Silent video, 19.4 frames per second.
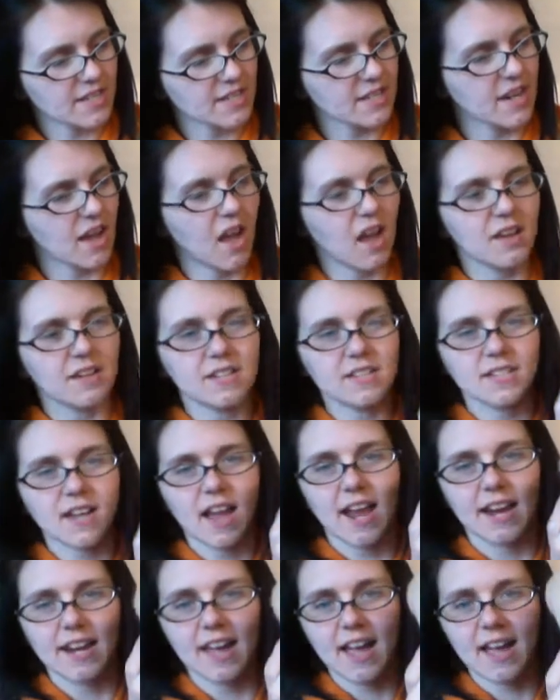isn't
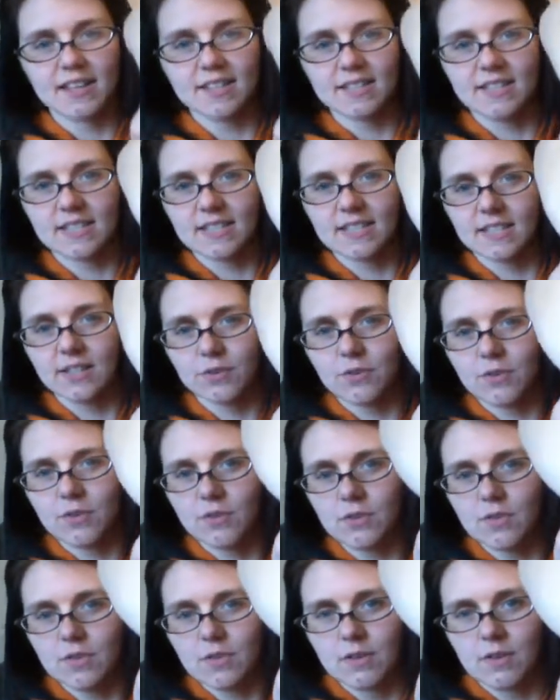undyed. It has these
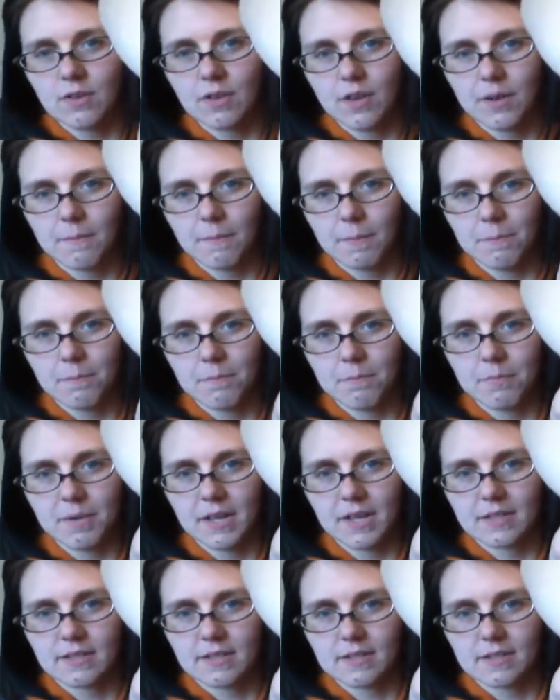little
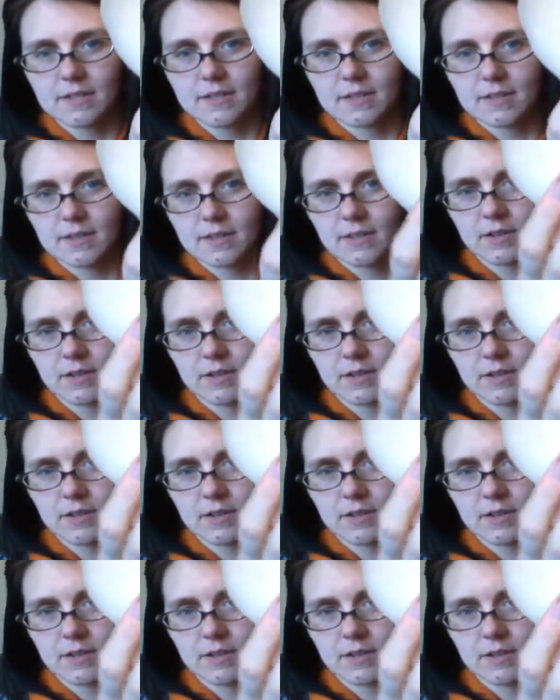bits.